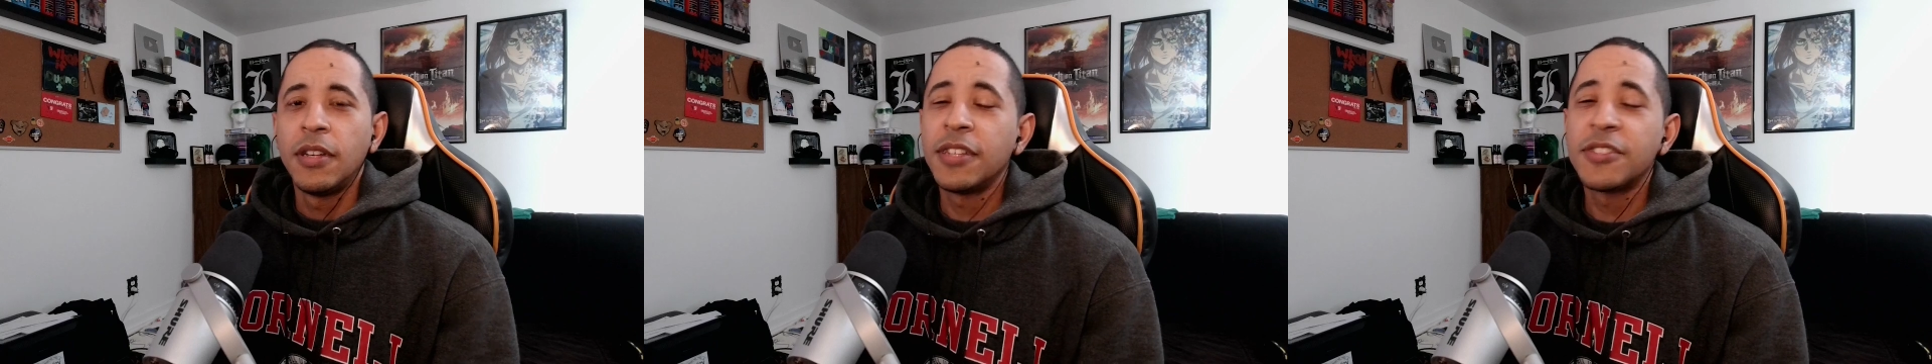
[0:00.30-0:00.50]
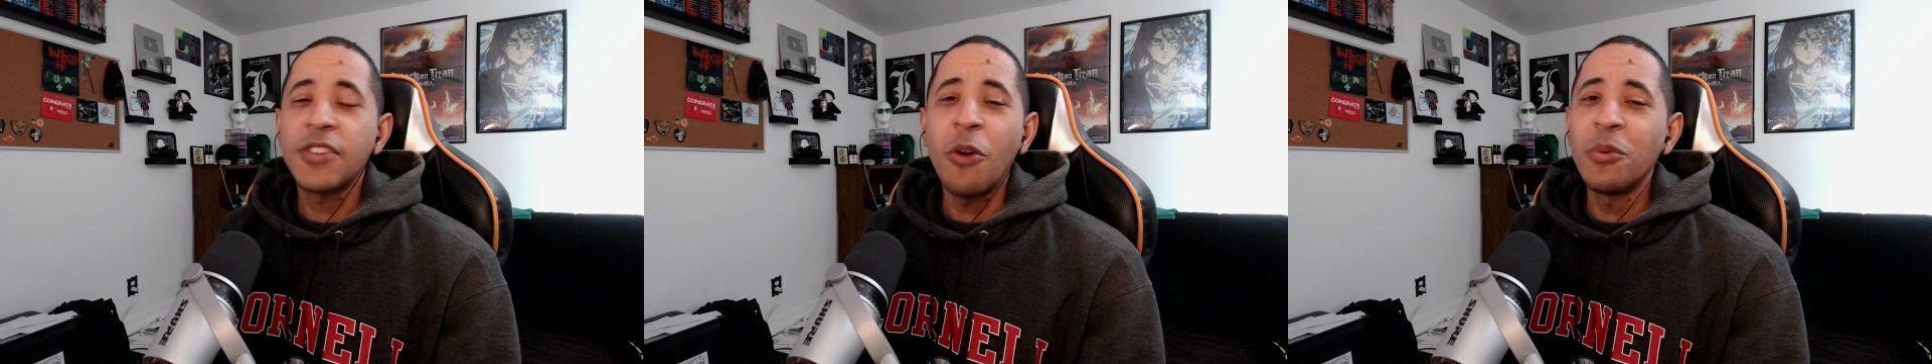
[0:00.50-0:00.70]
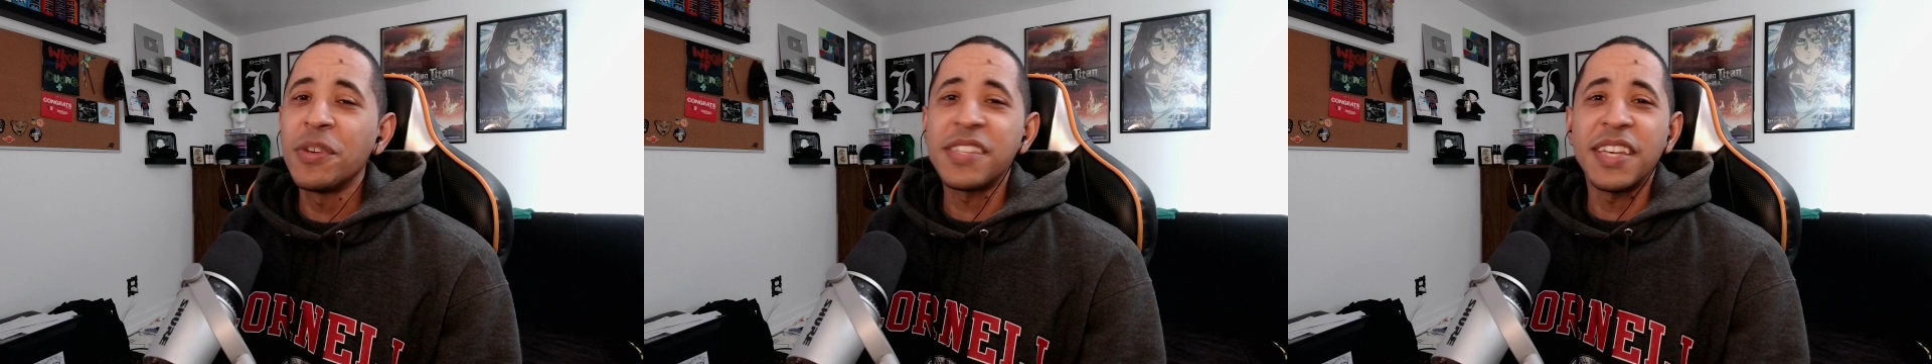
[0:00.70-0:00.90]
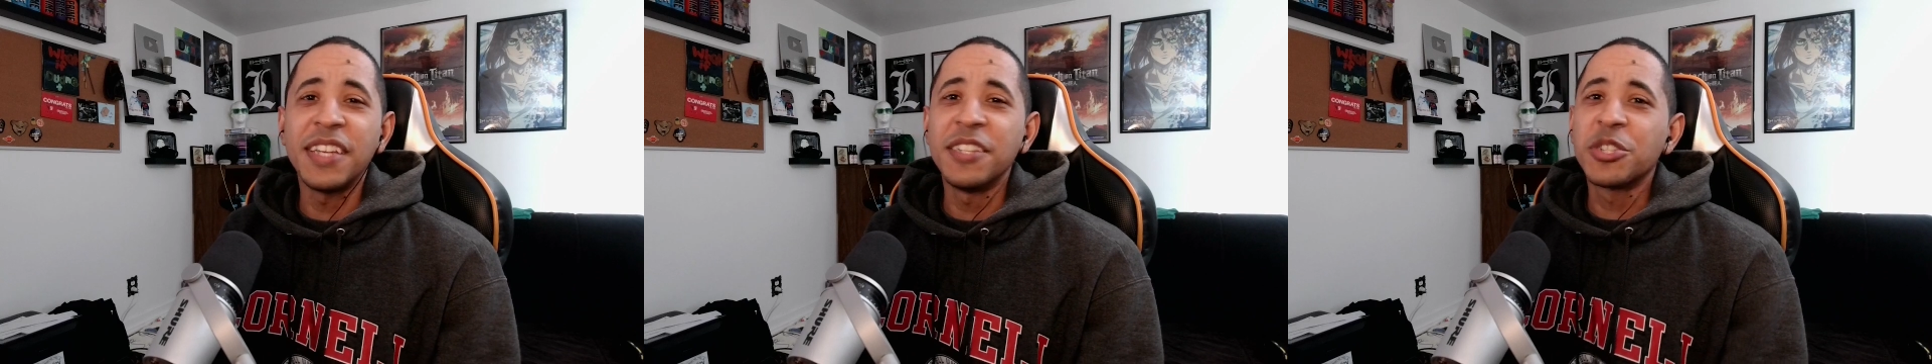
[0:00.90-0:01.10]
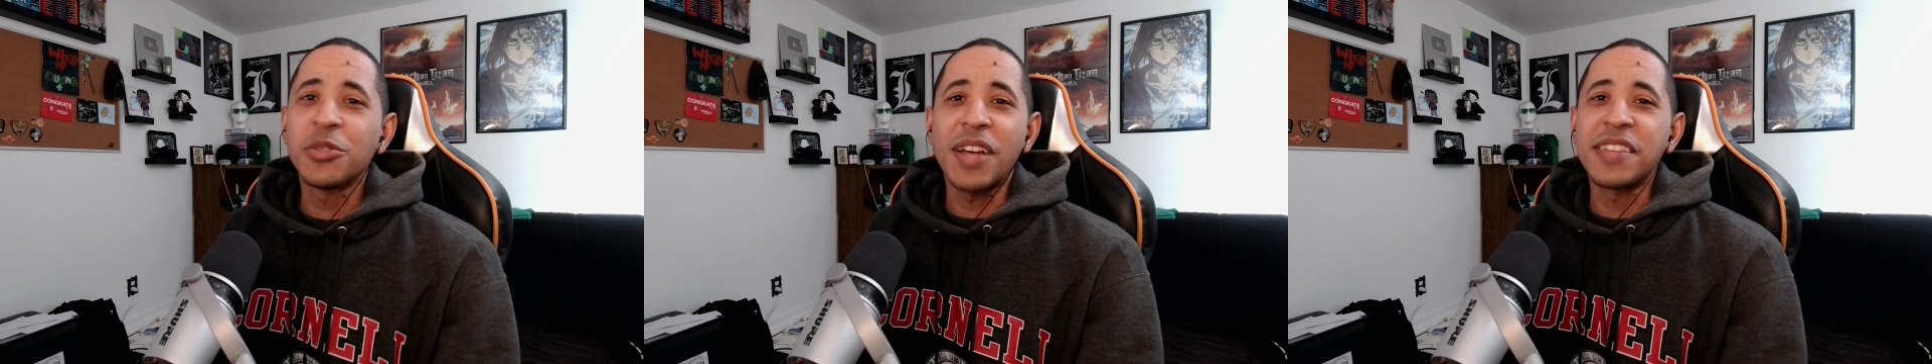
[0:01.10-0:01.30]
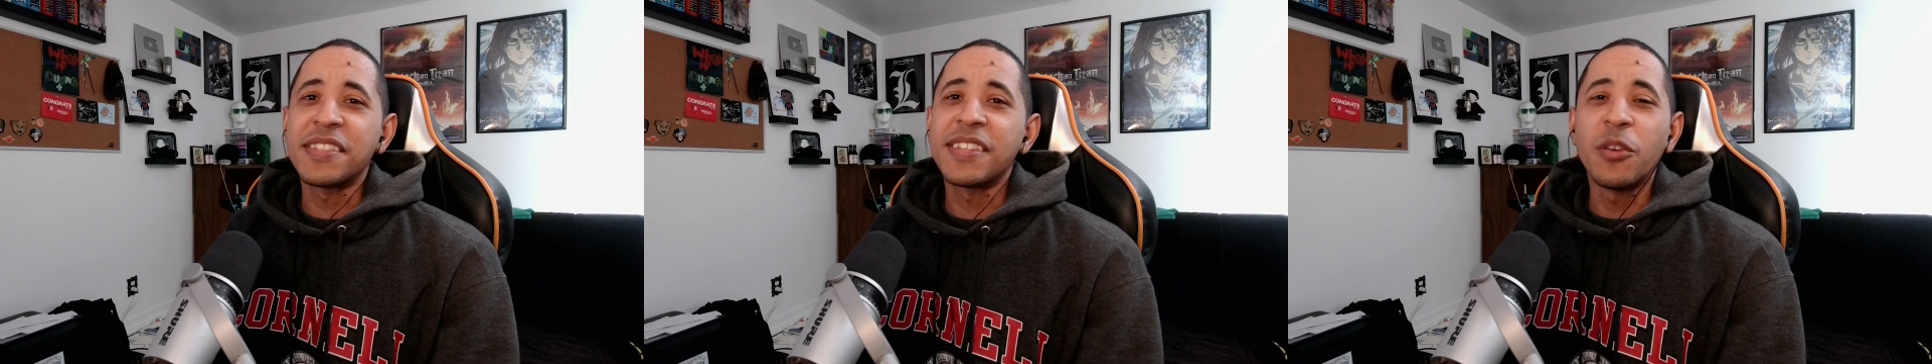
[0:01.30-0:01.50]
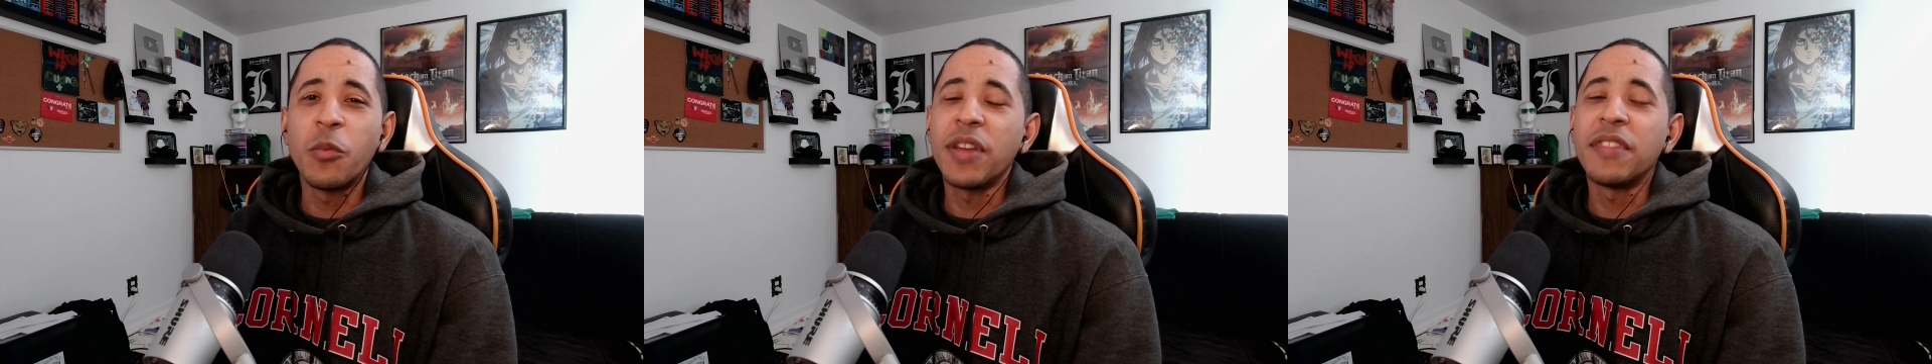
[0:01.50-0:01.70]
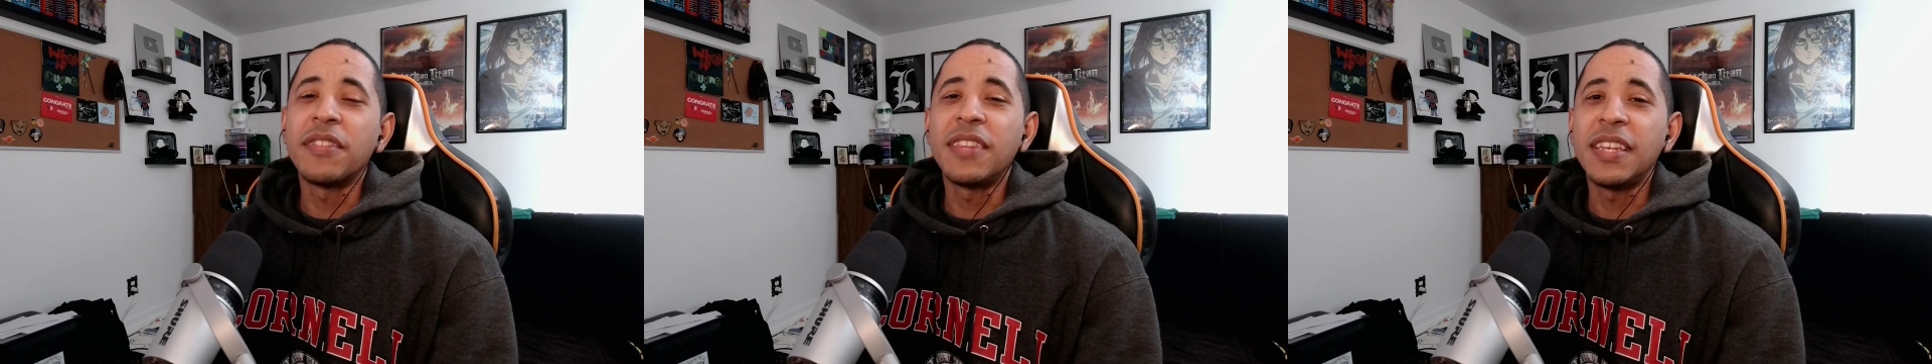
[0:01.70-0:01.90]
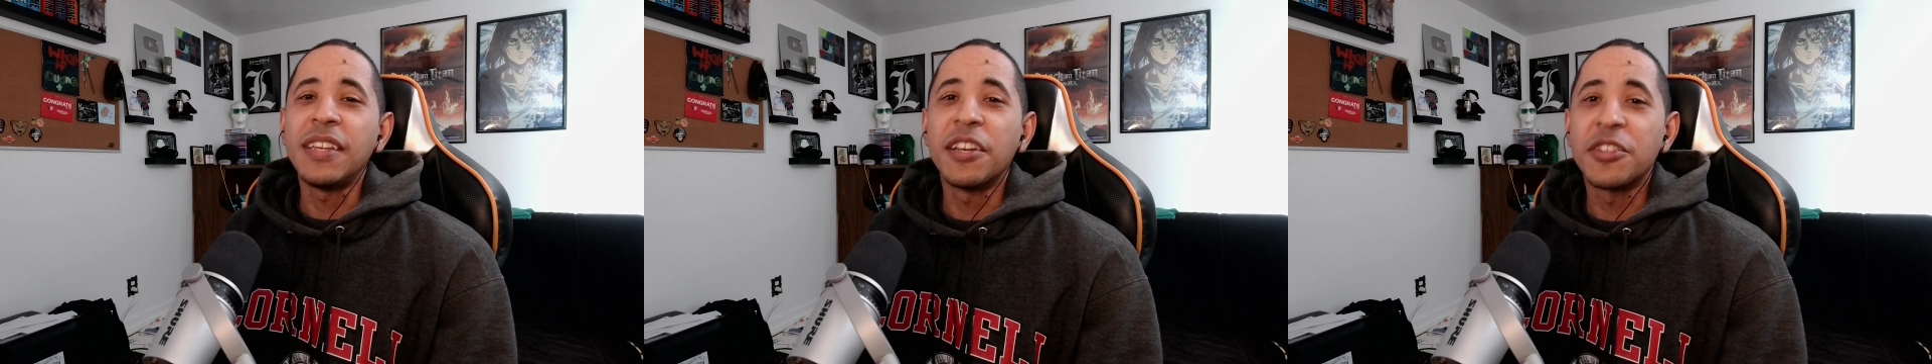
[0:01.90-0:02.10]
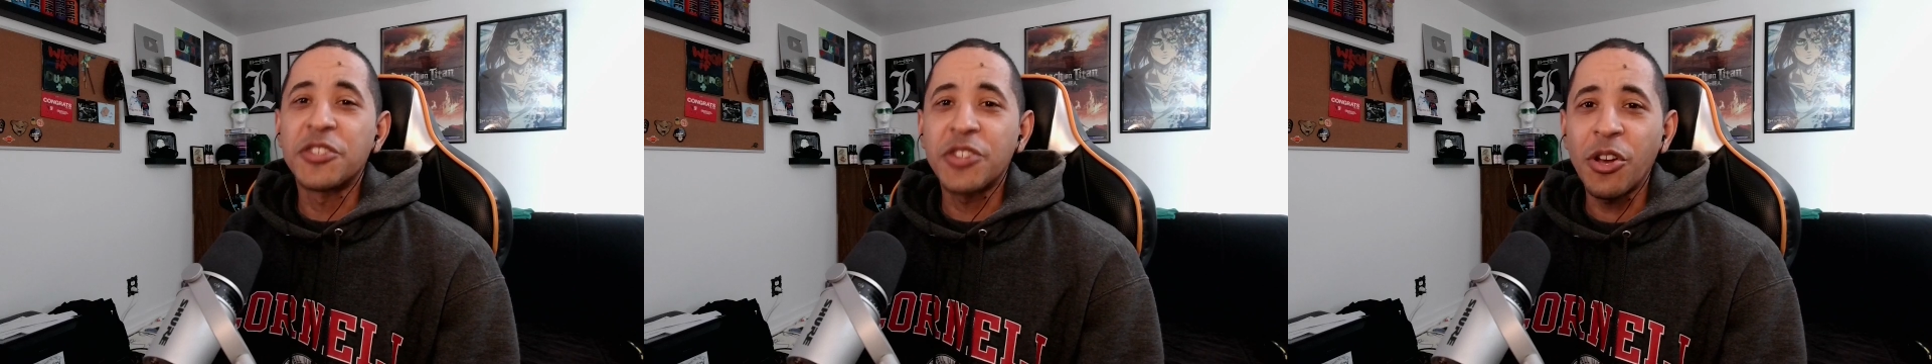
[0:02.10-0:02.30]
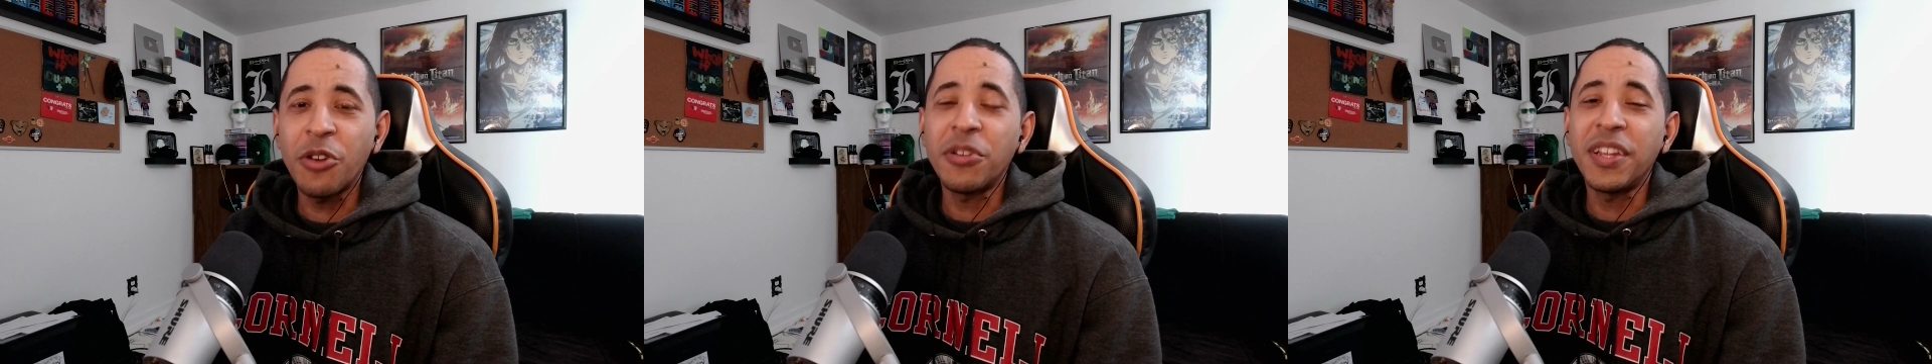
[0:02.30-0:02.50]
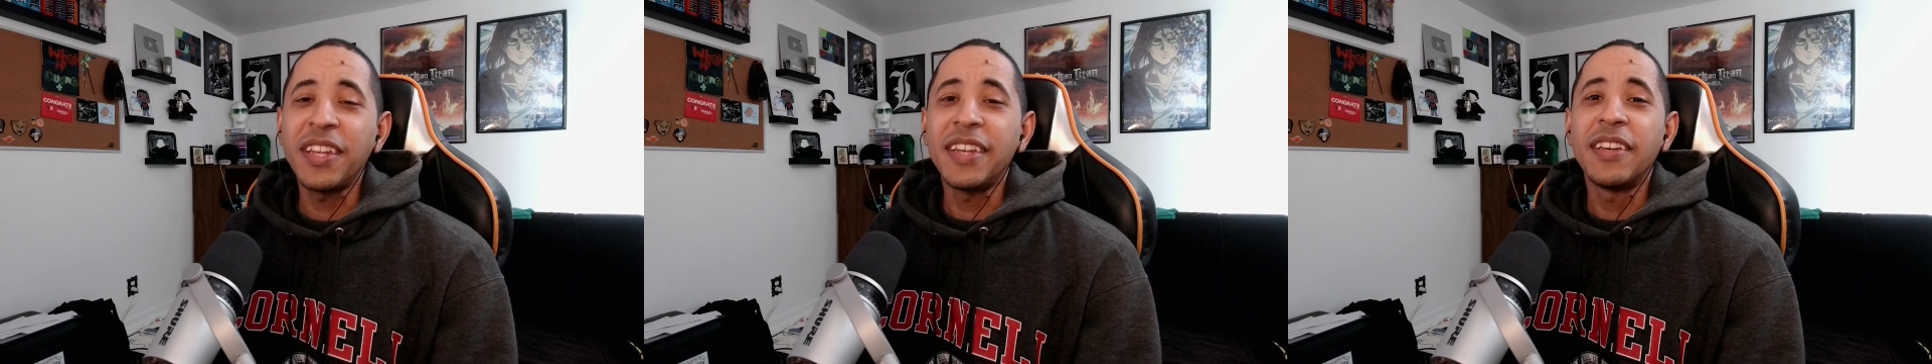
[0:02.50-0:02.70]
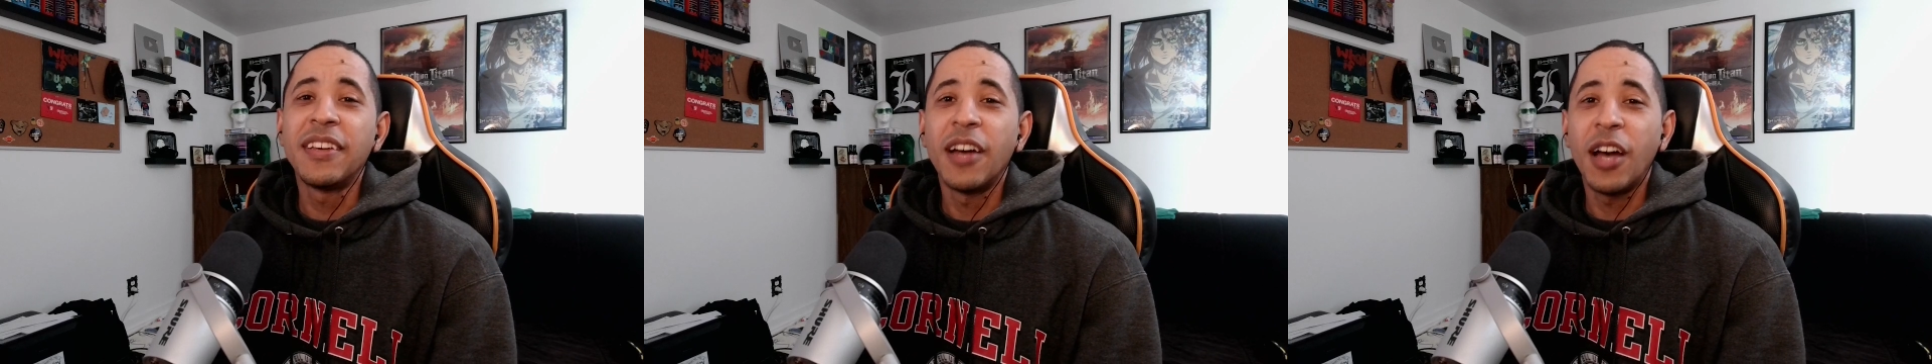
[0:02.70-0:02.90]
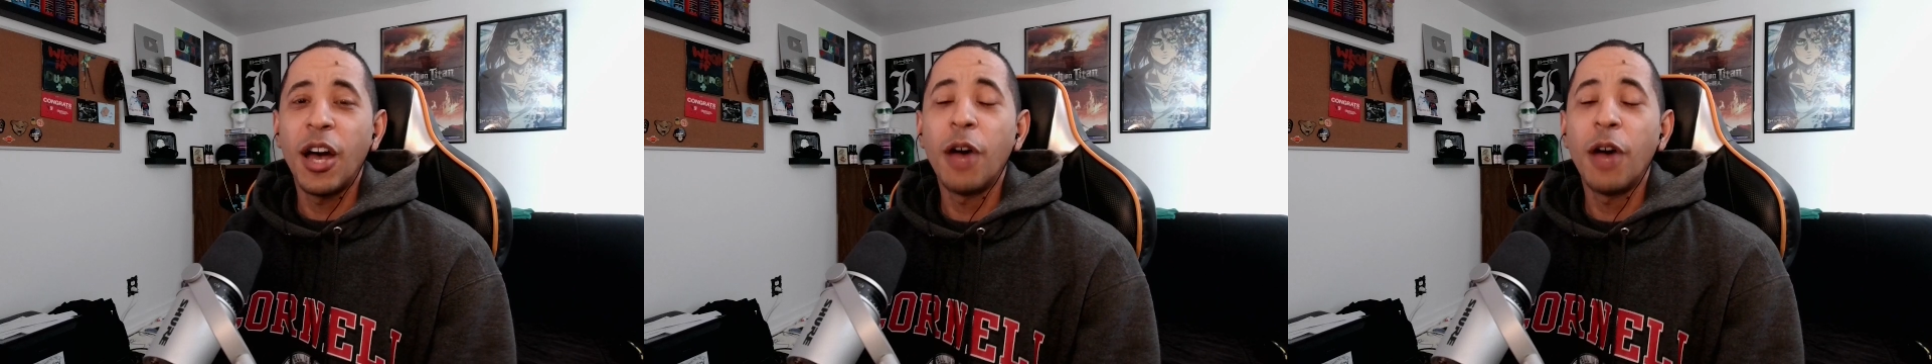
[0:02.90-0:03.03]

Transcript: It's always interesting when the attorney